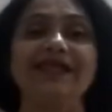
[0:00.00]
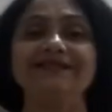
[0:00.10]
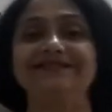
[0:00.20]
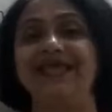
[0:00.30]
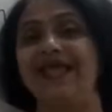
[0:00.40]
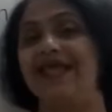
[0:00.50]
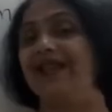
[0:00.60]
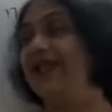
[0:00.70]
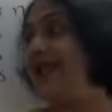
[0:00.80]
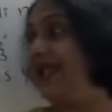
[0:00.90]
is there
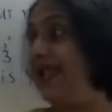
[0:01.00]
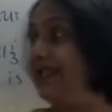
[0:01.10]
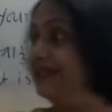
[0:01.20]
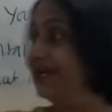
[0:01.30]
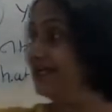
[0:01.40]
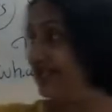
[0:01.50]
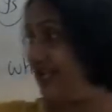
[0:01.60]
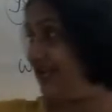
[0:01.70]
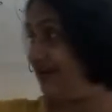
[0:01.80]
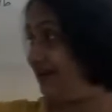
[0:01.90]
in the
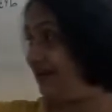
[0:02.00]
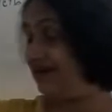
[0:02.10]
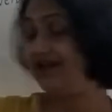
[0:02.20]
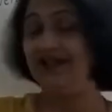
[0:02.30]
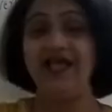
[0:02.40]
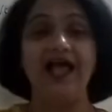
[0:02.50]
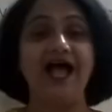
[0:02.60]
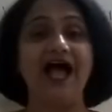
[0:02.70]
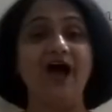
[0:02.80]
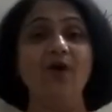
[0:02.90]
tin?
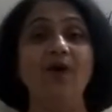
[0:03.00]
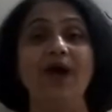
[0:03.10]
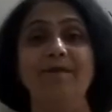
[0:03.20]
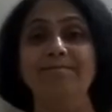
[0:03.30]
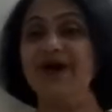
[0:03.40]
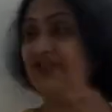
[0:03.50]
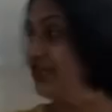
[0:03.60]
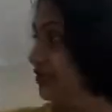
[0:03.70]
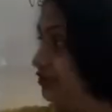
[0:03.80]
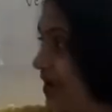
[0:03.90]
How much.
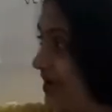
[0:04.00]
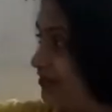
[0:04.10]
So